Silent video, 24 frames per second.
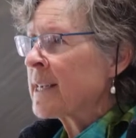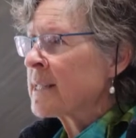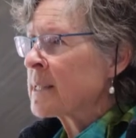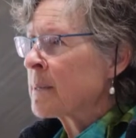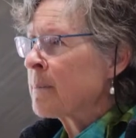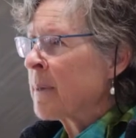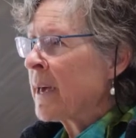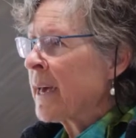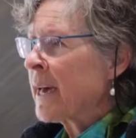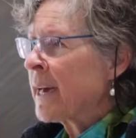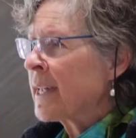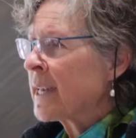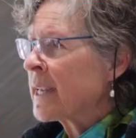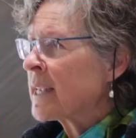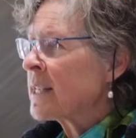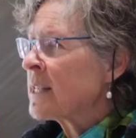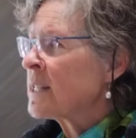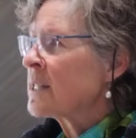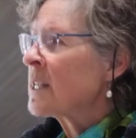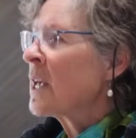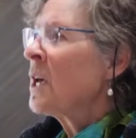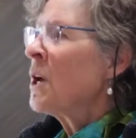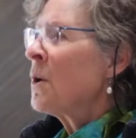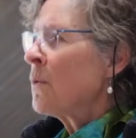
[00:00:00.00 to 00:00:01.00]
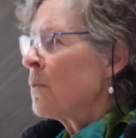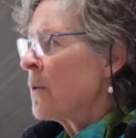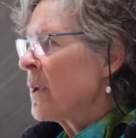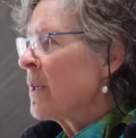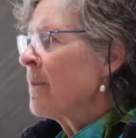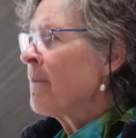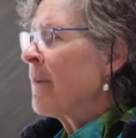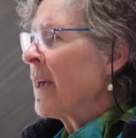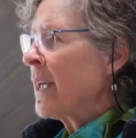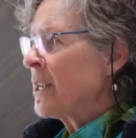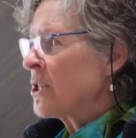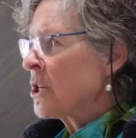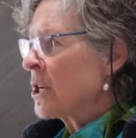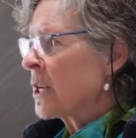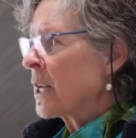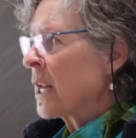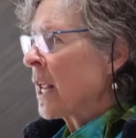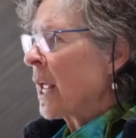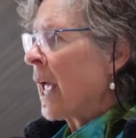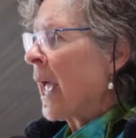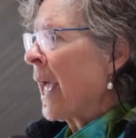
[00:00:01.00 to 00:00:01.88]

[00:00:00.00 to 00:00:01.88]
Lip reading: is about, is reimagining